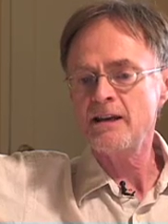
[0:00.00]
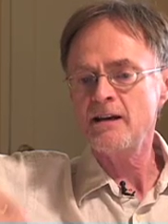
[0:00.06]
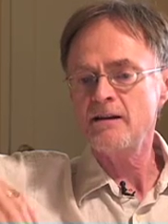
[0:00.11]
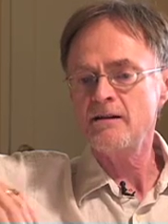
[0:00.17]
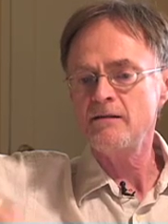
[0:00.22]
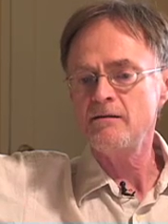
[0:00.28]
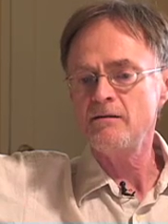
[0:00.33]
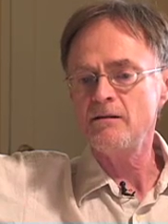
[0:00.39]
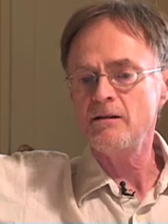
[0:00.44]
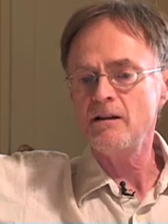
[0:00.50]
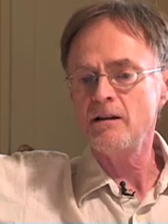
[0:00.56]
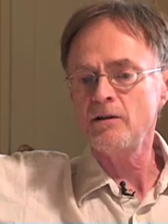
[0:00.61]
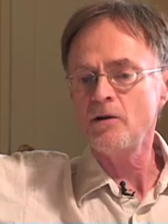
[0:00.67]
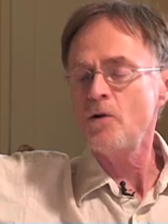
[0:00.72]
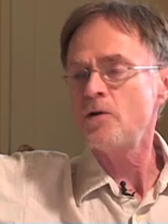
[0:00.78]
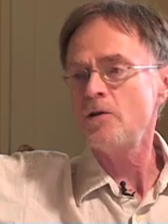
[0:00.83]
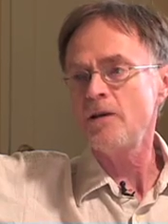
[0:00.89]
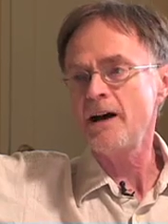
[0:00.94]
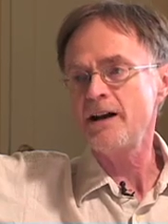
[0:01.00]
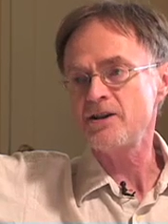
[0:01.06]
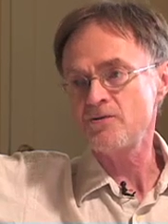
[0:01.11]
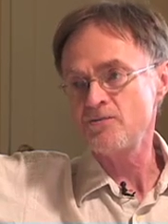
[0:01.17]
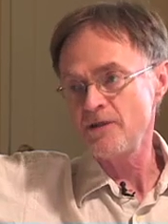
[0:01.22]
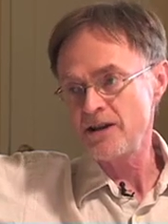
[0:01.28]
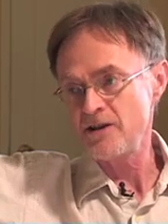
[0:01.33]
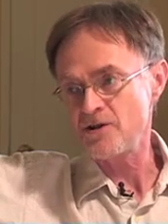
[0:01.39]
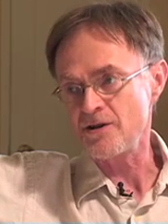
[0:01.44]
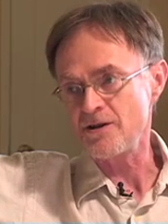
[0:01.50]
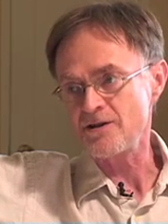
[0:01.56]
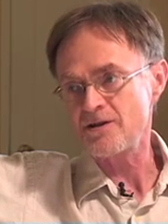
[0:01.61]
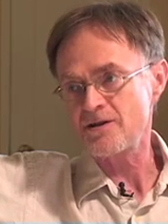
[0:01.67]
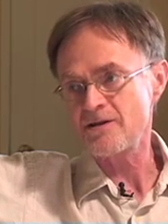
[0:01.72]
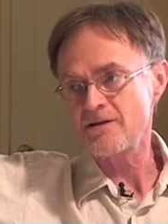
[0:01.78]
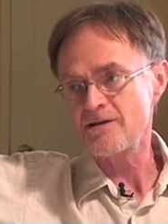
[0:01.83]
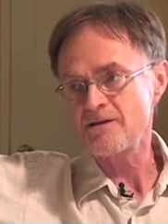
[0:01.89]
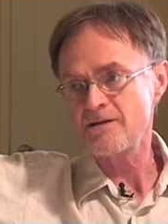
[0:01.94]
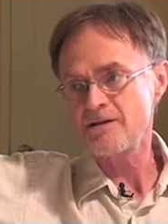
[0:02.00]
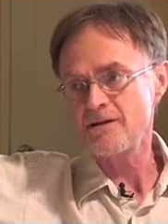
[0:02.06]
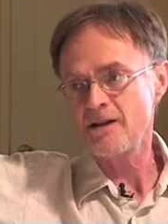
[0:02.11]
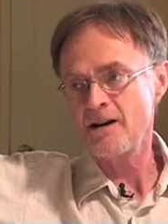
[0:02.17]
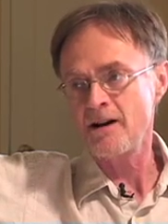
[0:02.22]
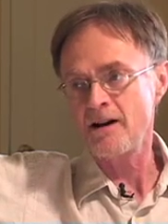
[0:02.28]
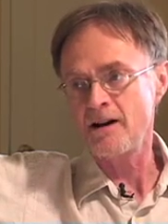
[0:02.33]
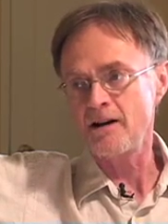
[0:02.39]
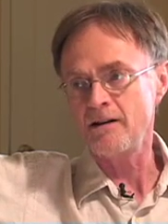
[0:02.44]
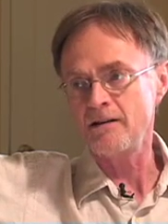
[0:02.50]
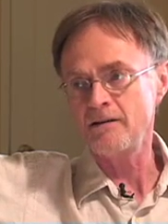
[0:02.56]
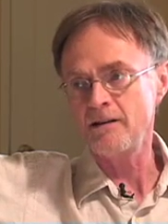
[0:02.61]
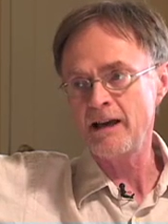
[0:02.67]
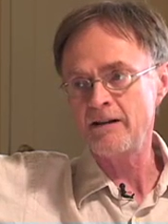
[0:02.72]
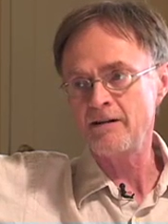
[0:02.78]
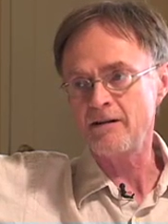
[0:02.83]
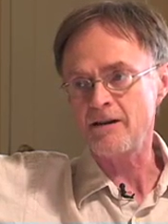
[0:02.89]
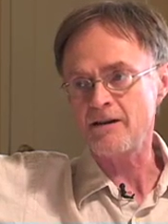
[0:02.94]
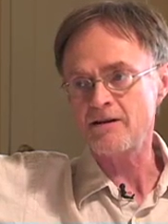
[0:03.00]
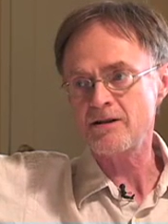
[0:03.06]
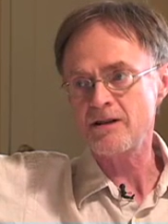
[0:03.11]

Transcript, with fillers: in localized regions hmm. uh, later this